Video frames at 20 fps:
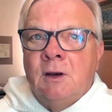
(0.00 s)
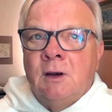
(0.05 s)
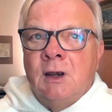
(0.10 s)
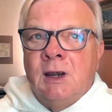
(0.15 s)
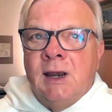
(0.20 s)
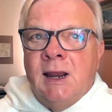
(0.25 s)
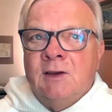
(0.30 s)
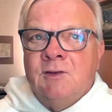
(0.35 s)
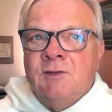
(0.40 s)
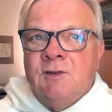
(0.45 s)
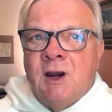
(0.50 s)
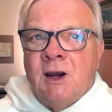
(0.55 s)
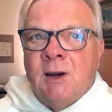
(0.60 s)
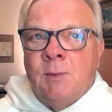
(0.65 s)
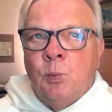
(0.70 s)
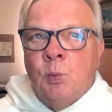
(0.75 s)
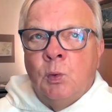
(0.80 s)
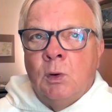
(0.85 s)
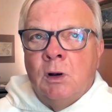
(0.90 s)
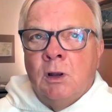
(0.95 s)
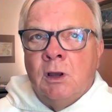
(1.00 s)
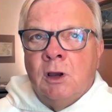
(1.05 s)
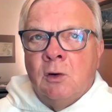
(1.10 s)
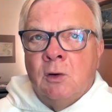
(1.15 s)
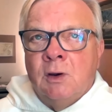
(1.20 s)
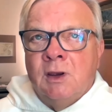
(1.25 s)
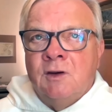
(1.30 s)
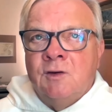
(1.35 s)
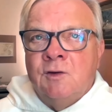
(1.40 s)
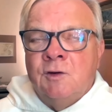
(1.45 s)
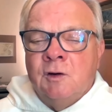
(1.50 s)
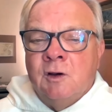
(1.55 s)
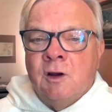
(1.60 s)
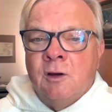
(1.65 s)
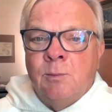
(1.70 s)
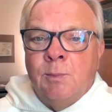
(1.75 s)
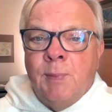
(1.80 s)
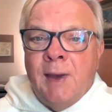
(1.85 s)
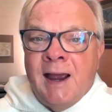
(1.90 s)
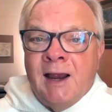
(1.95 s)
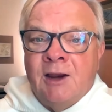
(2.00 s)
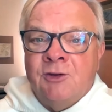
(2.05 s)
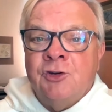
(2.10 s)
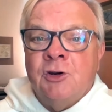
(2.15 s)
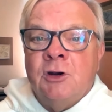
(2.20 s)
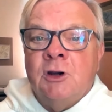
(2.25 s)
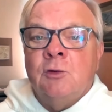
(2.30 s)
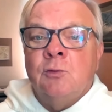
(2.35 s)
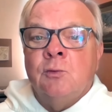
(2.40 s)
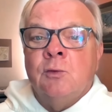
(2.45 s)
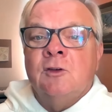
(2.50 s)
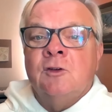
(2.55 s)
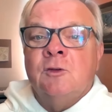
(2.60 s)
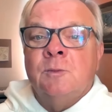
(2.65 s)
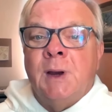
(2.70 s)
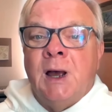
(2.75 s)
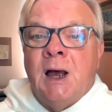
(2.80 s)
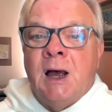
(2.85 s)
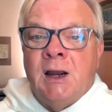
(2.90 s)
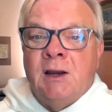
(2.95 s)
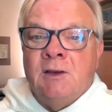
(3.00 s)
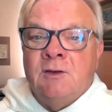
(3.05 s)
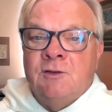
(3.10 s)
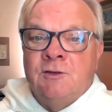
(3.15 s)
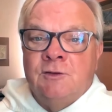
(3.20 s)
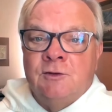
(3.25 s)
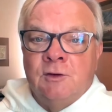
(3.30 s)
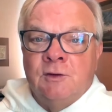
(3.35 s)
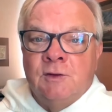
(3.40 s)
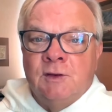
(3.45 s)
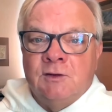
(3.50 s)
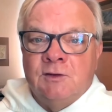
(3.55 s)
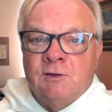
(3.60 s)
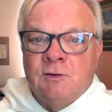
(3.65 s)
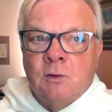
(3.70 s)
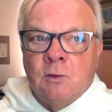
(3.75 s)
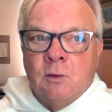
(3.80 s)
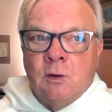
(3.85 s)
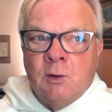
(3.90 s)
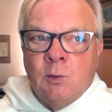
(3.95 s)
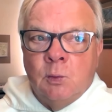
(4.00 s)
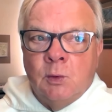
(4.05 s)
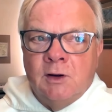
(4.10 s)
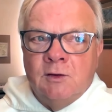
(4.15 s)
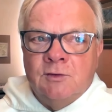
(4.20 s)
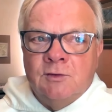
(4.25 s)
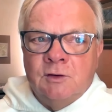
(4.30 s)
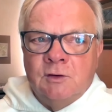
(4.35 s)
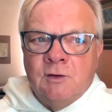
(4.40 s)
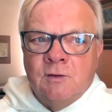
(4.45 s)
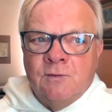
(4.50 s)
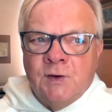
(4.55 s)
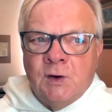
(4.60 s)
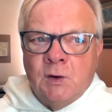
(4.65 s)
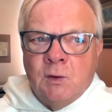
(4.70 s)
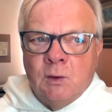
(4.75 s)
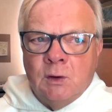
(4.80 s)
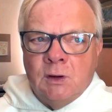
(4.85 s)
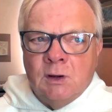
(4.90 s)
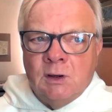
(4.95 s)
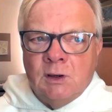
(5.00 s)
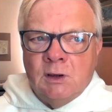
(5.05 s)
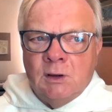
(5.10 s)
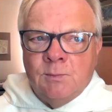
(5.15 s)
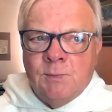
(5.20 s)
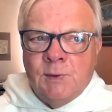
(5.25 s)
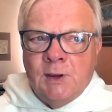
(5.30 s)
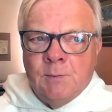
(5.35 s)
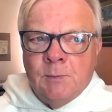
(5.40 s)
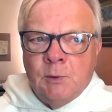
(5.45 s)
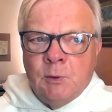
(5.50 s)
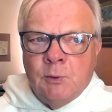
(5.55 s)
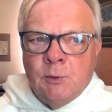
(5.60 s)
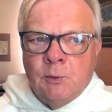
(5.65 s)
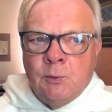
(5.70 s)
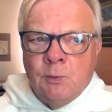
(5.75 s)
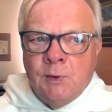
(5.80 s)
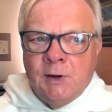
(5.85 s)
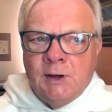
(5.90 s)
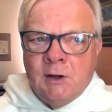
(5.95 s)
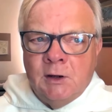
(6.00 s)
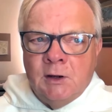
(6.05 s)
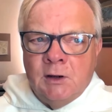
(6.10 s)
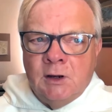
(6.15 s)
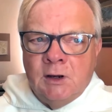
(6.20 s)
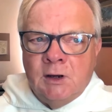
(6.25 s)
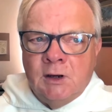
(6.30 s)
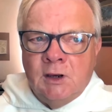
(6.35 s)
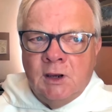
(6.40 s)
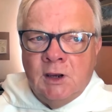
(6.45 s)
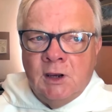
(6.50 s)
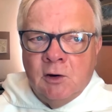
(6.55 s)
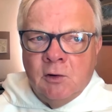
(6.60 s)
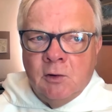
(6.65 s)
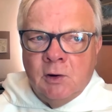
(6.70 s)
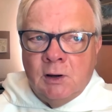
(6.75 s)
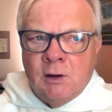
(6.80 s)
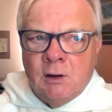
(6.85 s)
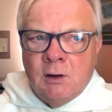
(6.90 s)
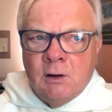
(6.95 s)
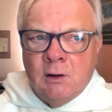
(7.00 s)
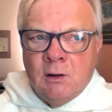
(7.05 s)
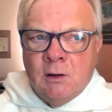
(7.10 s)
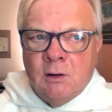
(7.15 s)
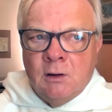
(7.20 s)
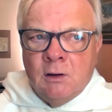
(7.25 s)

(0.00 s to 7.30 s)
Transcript: Next time, we'll go into compassionate response to this story. What does it evoke in people who read it and hear it?